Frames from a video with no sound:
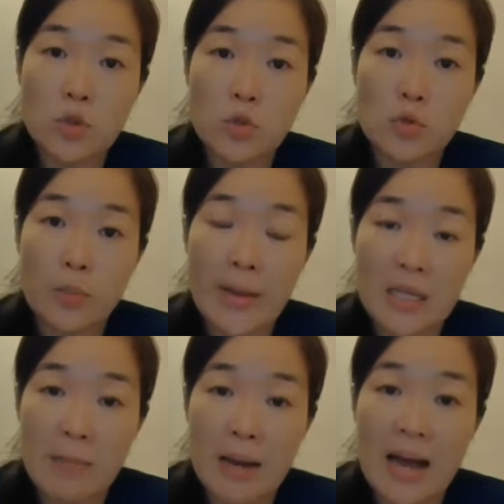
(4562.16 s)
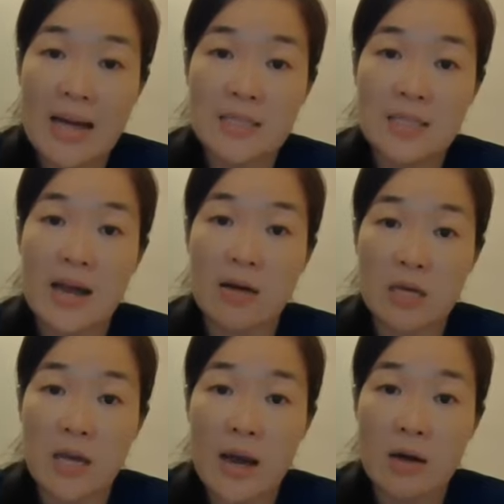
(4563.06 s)
to metabolize the
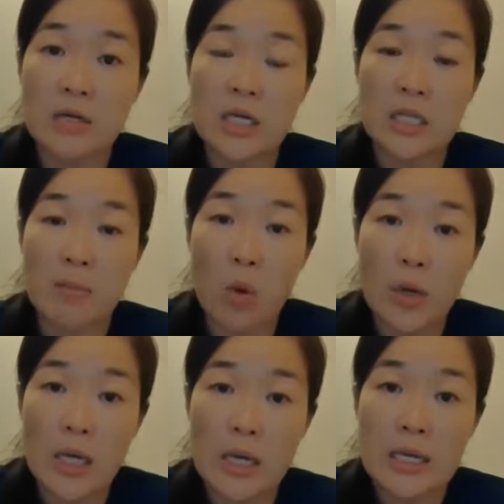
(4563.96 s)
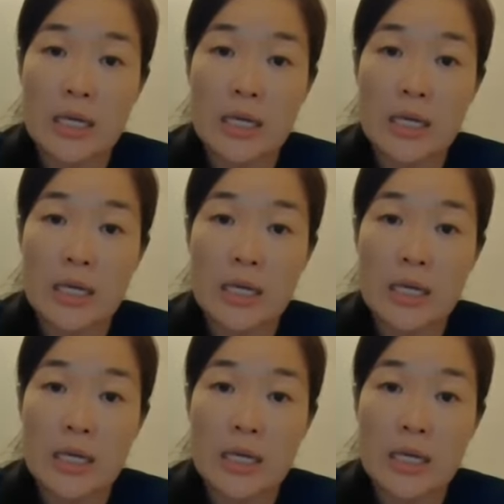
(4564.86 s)
LDL in the body.